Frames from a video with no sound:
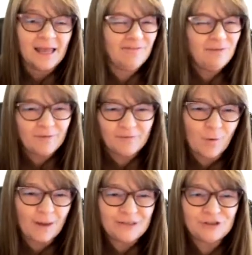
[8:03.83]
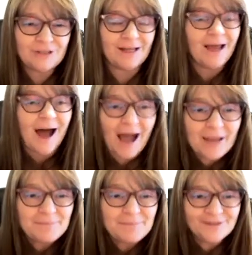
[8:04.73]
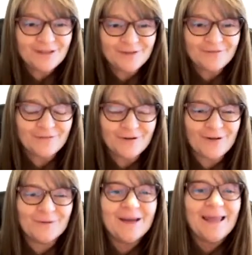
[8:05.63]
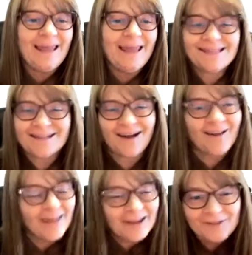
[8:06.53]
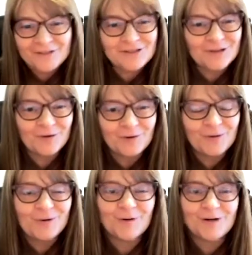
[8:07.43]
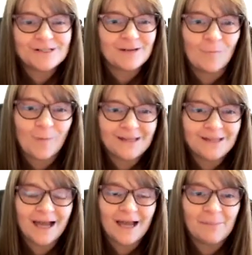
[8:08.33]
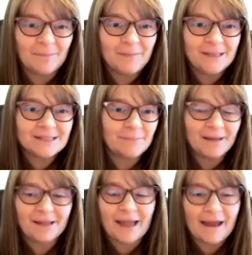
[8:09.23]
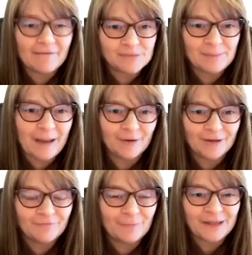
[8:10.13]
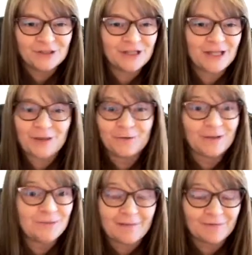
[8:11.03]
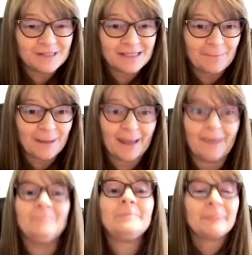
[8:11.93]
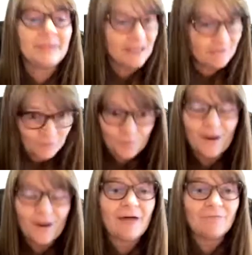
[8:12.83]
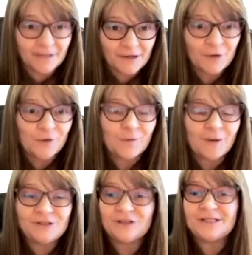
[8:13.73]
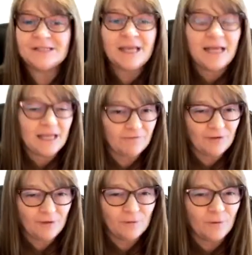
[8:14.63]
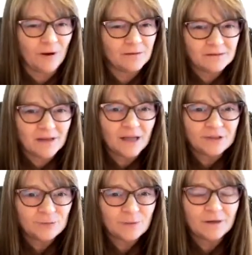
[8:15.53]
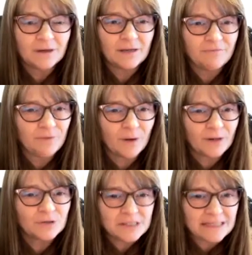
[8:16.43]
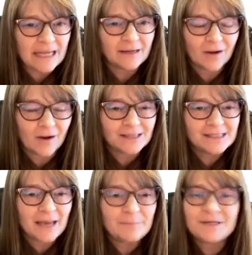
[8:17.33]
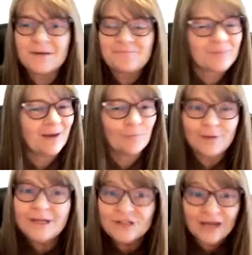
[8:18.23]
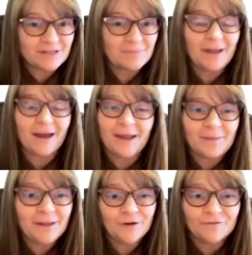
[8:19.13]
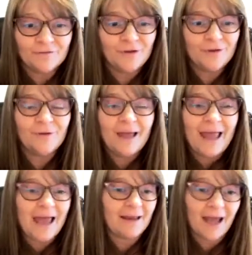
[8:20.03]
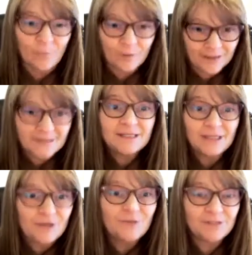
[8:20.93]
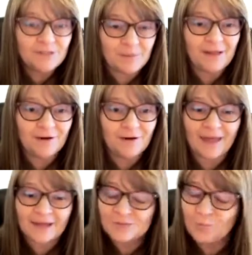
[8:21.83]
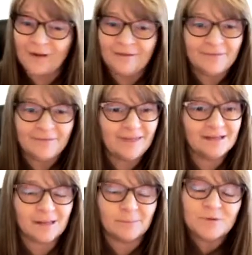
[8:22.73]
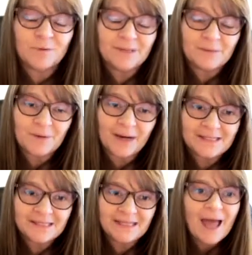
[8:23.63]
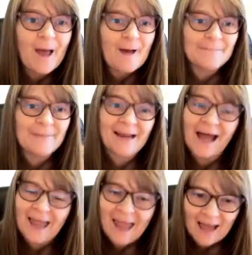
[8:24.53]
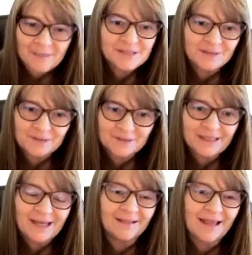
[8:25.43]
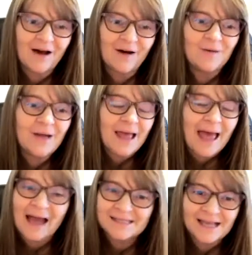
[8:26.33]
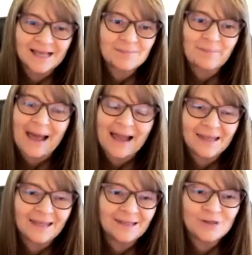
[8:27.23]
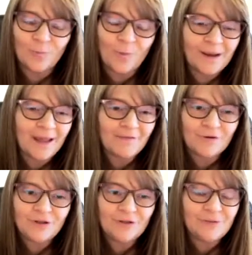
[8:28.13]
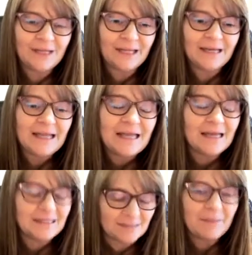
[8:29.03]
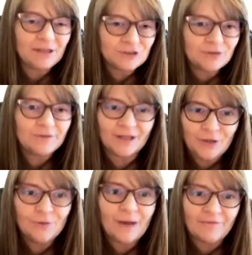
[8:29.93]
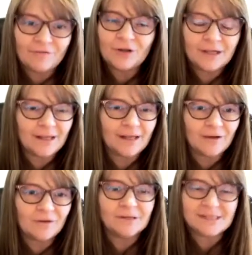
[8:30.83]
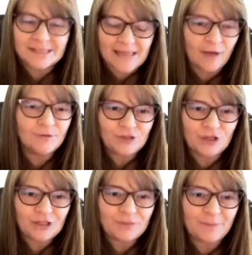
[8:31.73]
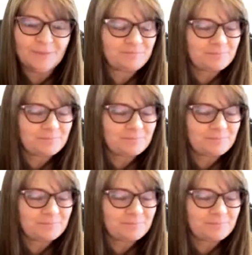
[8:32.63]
If you have a question, I'm still here for you. It's not like you just go to a course one time, meet somebody, have them spout information at you, and you never see them again. If you have clinical questions, if you are not sure, if you understand a concept, reach out to me. I am here for you, and I will continue to be here. That is one of the things. I'm told I'm crazy, but I absolutely allow access back into whatever you need to make sure that you have good clinical sound judgment.